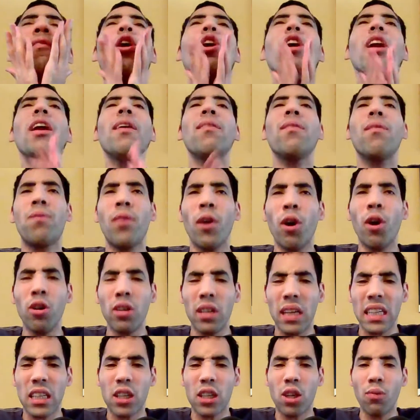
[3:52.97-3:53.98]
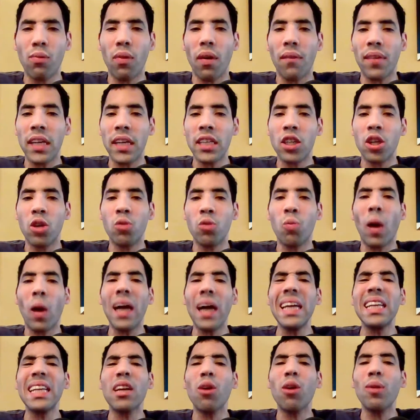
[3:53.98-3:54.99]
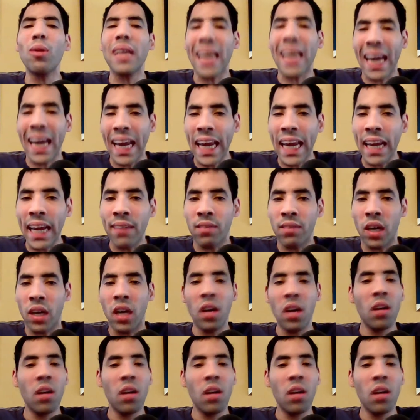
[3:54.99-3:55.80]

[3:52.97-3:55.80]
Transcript: all the villain you have to prevent, why did they go to aim?